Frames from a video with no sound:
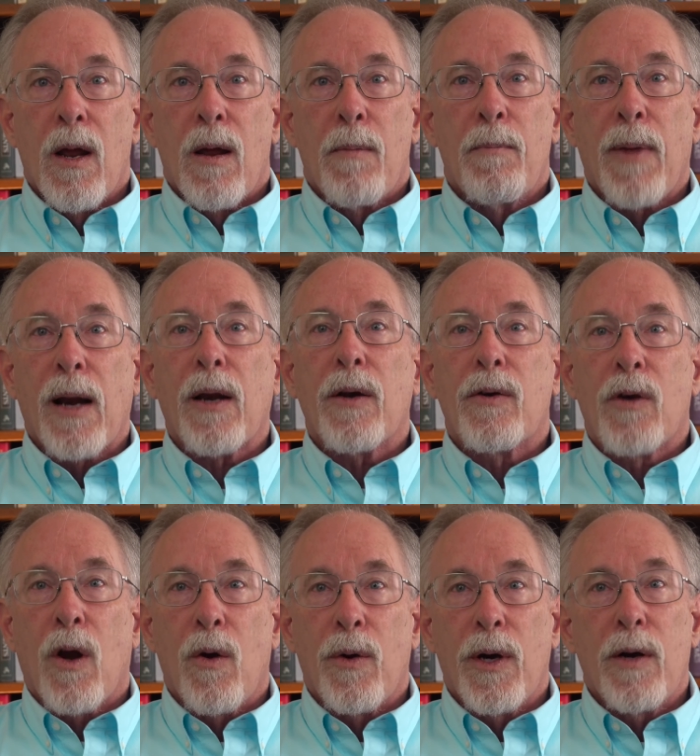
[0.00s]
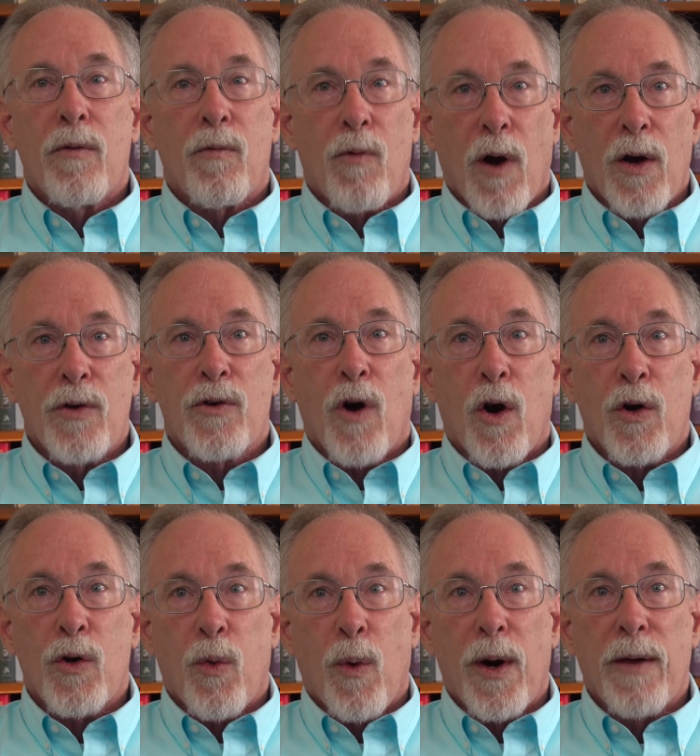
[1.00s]
Melatonin runs our
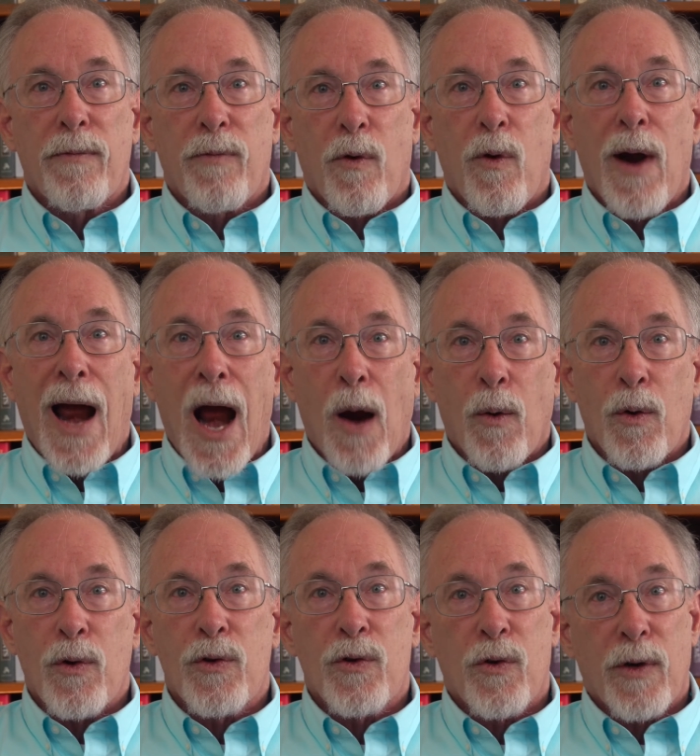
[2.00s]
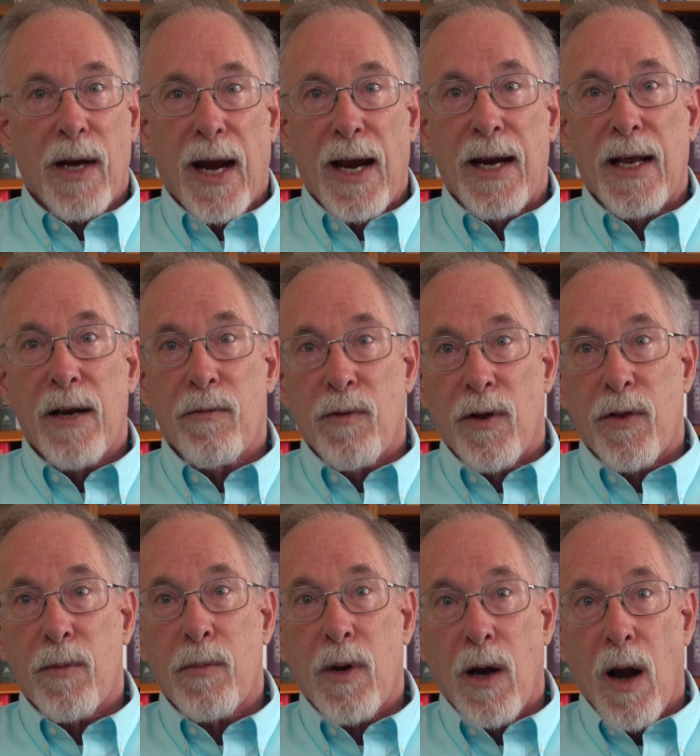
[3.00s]
24-hour circadian
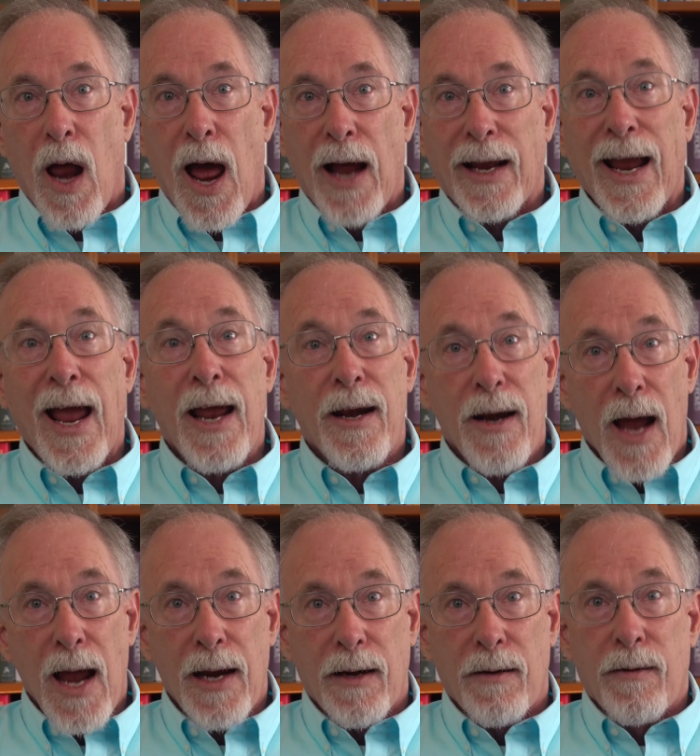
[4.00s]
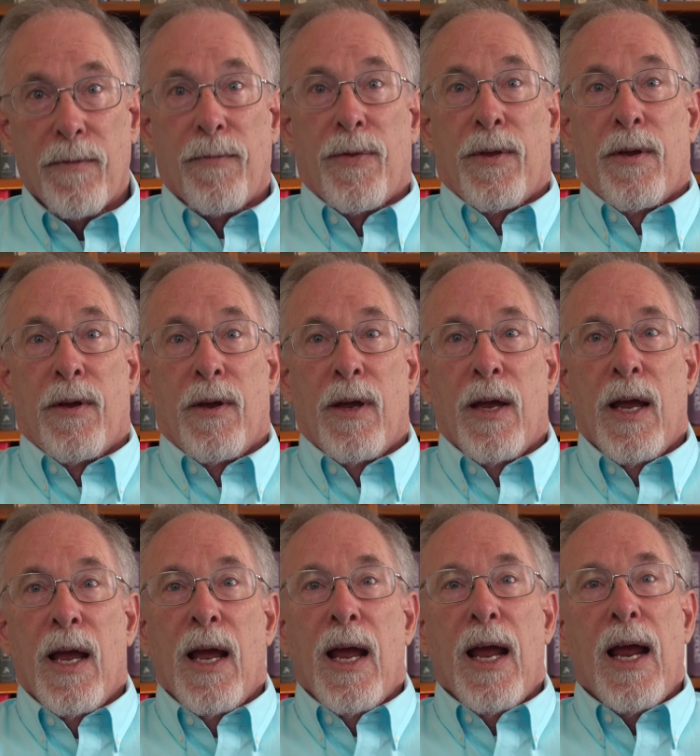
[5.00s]
rhythm clock at night.
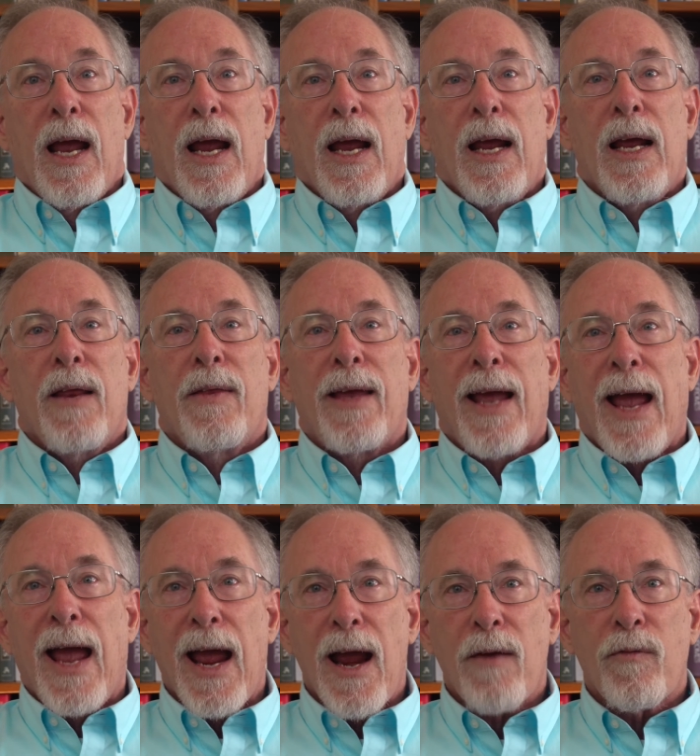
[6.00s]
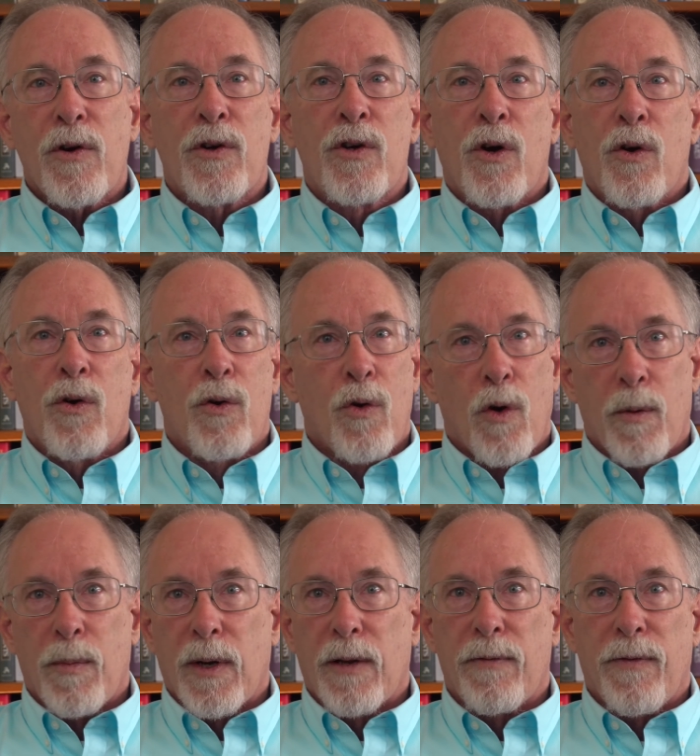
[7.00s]
In the average
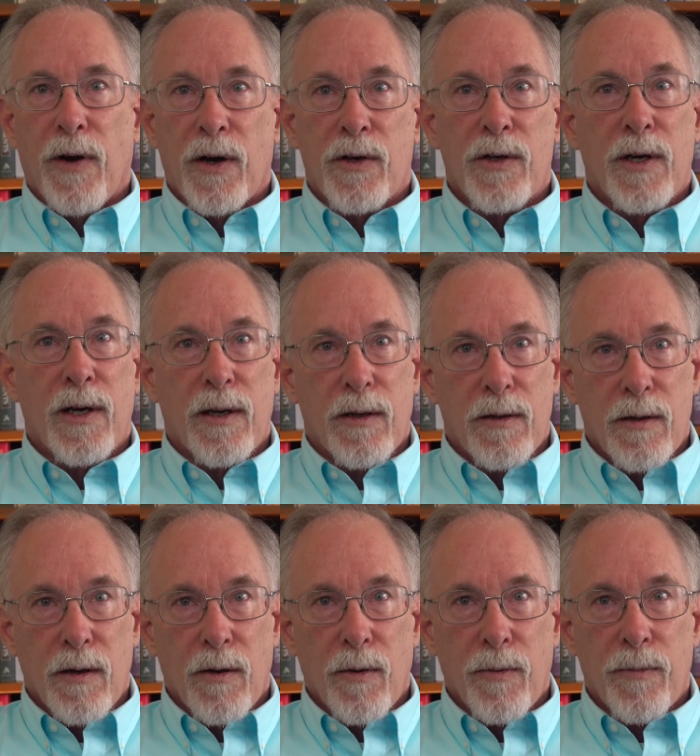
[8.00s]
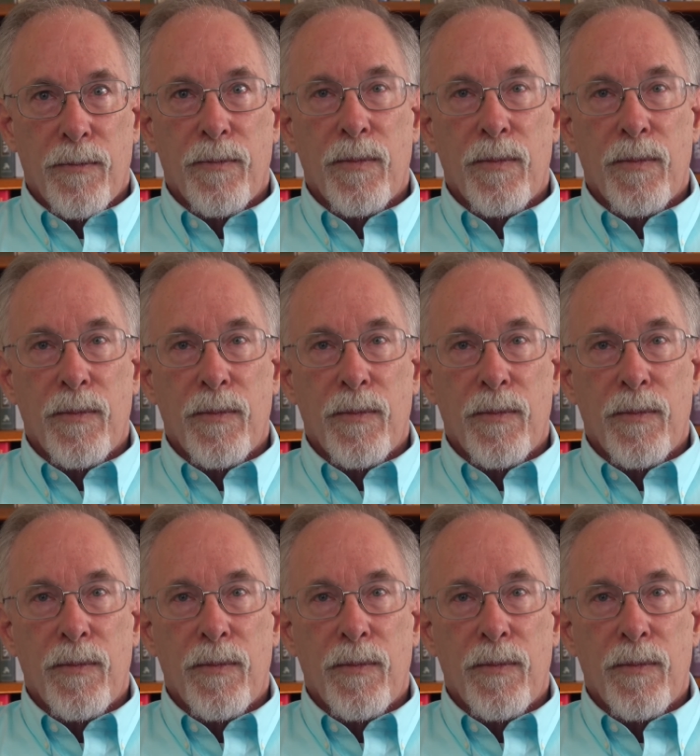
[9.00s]
normally functioning adult,